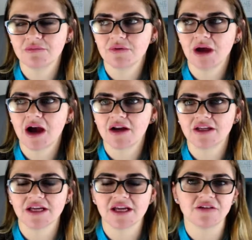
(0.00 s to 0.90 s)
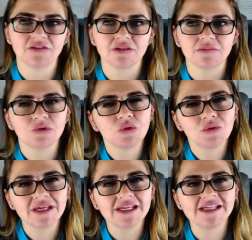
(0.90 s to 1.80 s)
how to handle
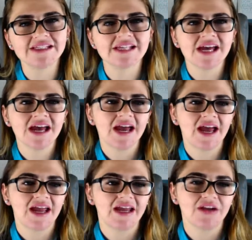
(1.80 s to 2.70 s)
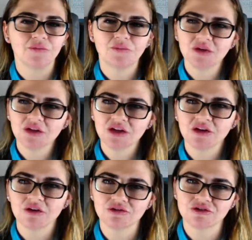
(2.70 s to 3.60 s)
employees and building
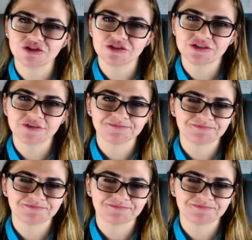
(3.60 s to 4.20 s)
cultures,